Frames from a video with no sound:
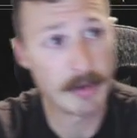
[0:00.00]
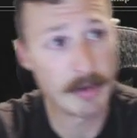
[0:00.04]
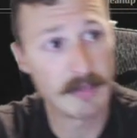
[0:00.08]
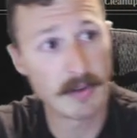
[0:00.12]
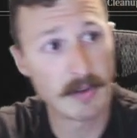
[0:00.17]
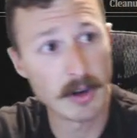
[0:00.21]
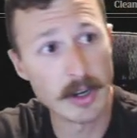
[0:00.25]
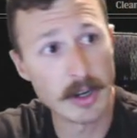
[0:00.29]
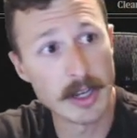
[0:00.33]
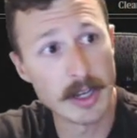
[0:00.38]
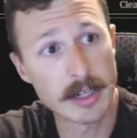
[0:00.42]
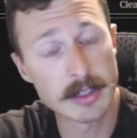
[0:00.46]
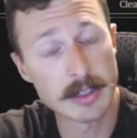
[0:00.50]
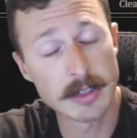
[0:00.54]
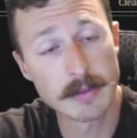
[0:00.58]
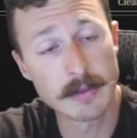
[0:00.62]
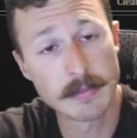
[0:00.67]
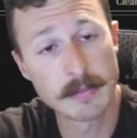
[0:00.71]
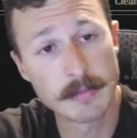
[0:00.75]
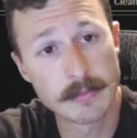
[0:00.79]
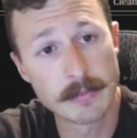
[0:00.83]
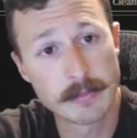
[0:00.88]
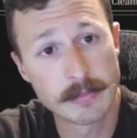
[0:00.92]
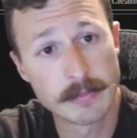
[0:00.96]
Verdict.
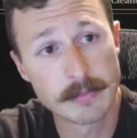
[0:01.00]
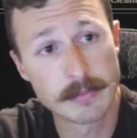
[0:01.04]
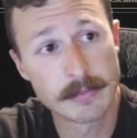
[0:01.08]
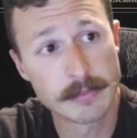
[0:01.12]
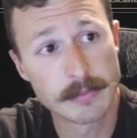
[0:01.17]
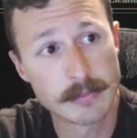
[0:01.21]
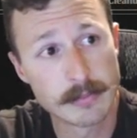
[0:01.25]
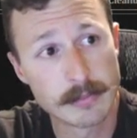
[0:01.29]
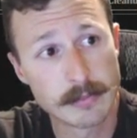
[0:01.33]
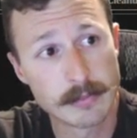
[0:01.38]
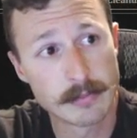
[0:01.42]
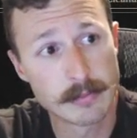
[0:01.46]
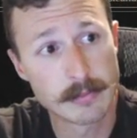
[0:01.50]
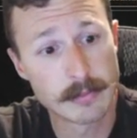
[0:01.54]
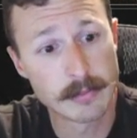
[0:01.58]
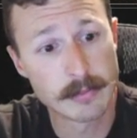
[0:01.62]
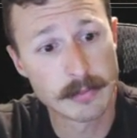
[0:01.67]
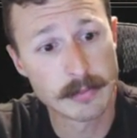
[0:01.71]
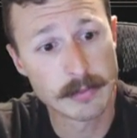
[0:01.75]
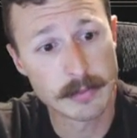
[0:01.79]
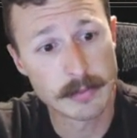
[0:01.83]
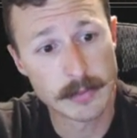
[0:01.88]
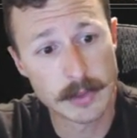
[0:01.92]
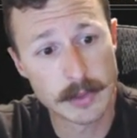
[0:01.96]

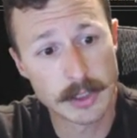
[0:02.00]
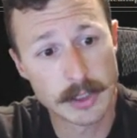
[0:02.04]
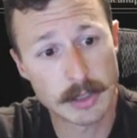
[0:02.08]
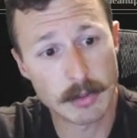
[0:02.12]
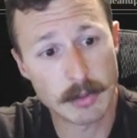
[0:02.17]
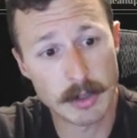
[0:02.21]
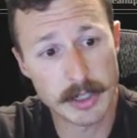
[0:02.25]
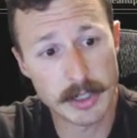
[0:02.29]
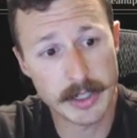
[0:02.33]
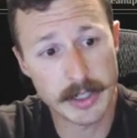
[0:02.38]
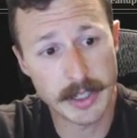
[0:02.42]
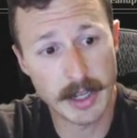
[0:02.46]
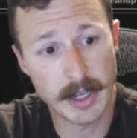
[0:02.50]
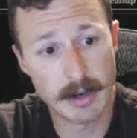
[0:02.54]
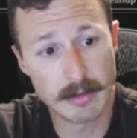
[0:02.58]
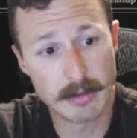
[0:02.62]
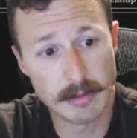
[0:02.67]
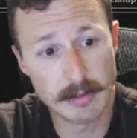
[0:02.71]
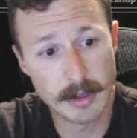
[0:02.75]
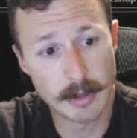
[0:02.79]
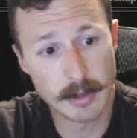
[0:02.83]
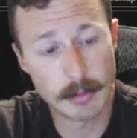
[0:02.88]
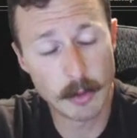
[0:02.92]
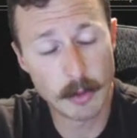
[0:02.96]
Just wanted to get a
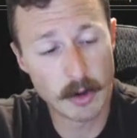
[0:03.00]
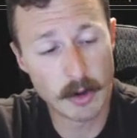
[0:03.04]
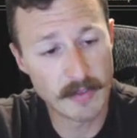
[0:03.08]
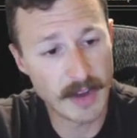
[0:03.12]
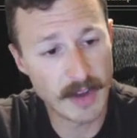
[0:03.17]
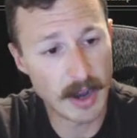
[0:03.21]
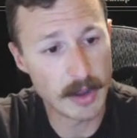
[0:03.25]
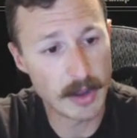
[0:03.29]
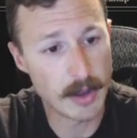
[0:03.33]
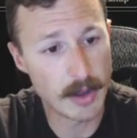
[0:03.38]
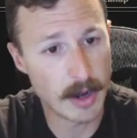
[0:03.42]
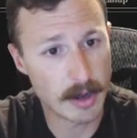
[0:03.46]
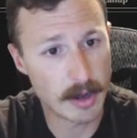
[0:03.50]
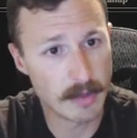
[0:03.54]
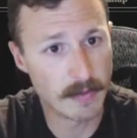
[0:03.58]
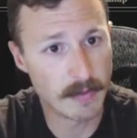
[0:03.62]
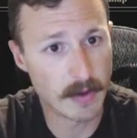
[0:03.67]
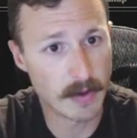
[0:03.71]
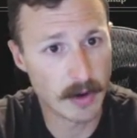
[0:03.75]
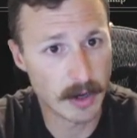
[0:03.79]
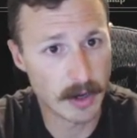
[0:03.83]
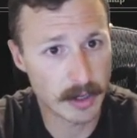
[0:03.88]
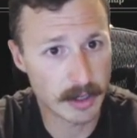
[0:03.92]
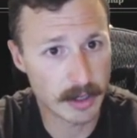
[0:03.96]
little more value out of the
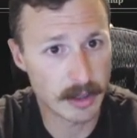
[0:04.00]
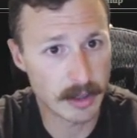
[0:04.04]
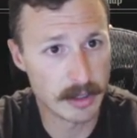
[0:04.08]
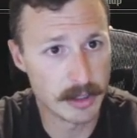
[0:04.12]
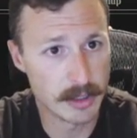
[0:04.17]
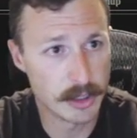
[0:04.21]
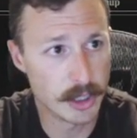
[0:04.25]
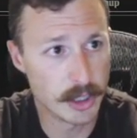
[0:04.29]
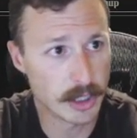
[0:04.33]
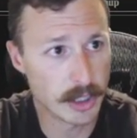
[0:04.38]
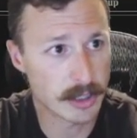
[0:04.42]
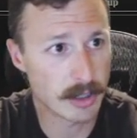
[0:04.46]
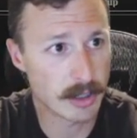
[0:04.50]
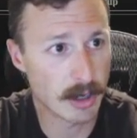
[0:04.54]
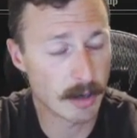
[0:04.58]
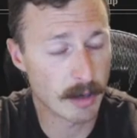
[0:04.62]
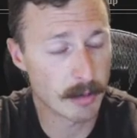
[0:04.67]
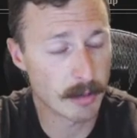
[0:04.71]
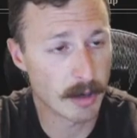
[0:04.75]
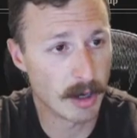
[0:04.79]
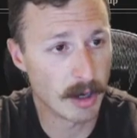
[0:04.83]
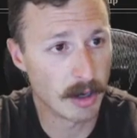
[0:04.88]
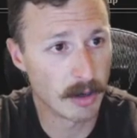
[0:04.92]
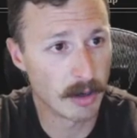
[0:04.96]
Verdict than just Arbor
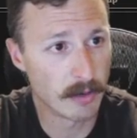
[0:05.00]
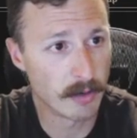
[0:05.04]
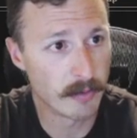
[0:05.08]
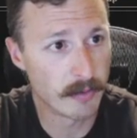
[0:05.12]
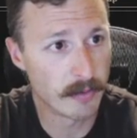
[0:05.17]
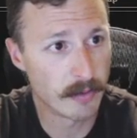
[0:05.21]
Elf.